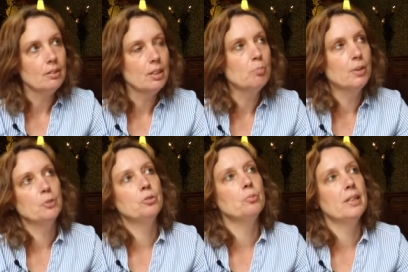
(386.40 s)

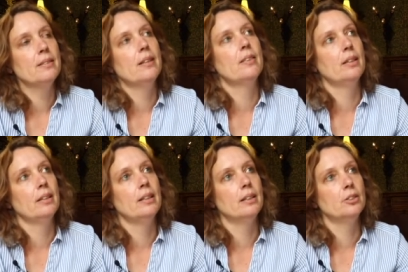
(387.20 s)
apart from that, I
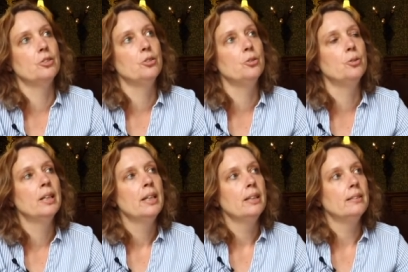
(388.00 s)
think here too,
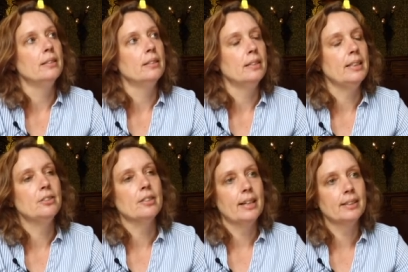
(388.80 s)
the
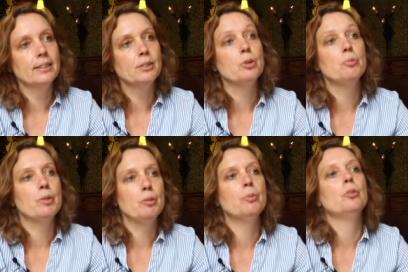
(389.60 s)
interaction with
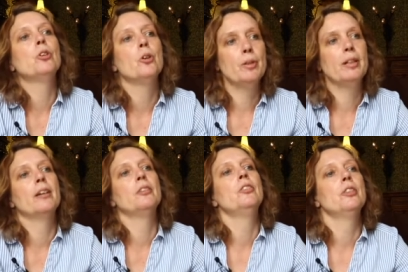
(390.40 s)
people going
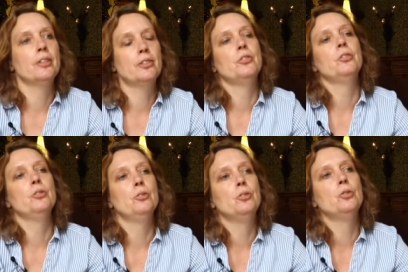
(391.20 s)
out there
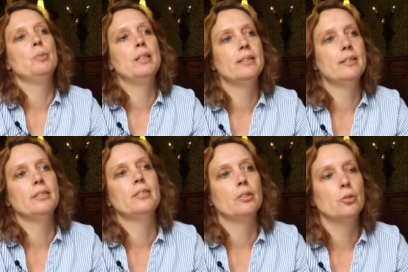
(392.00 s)
to, to
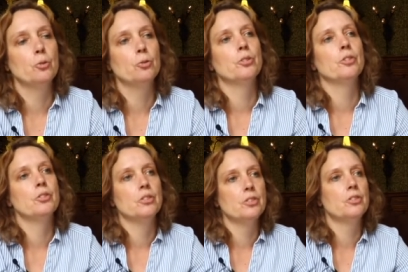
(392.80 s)
meetings and
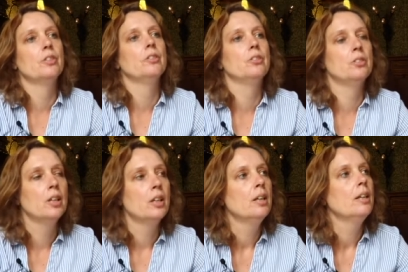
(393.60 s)
conferences and
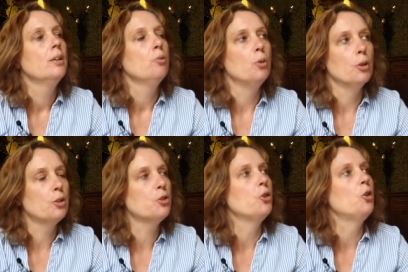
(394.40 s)

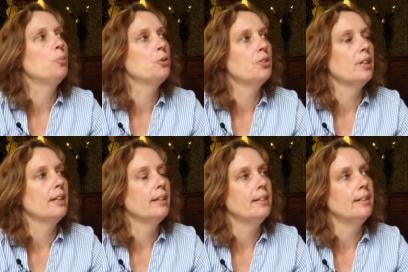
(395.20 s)
workshops,
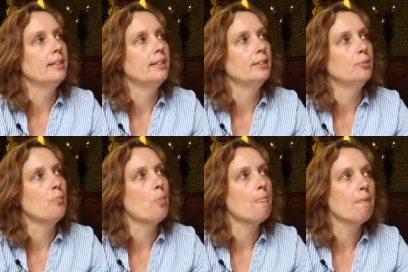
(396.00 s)

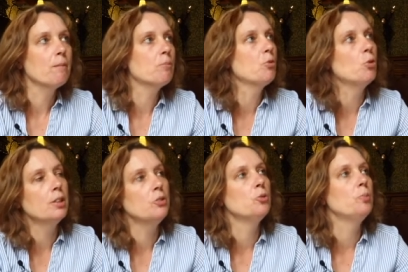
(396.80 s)
um,
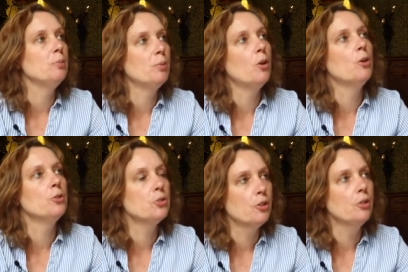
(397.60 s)
talking to people
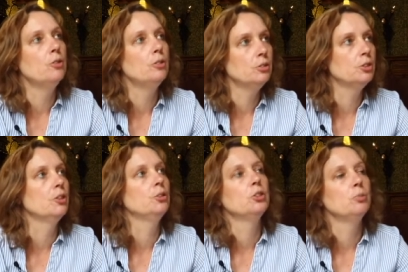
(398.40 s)
also on
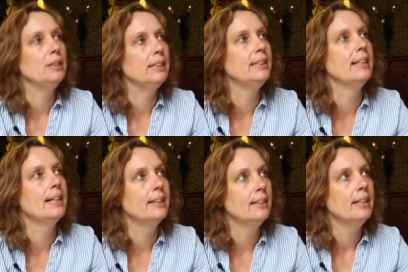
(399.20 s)
social
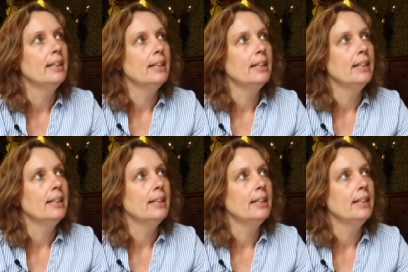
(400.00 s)
media,